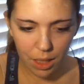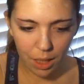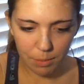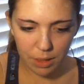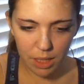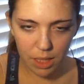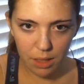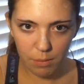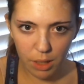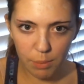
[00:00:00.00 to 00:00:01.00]
I'm
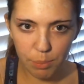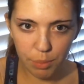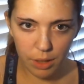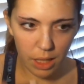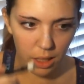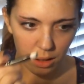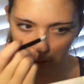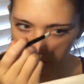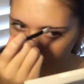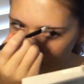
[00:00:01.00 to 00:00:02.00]
seeing my
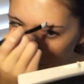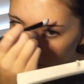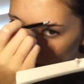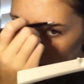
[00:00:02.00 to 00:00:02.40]
brows.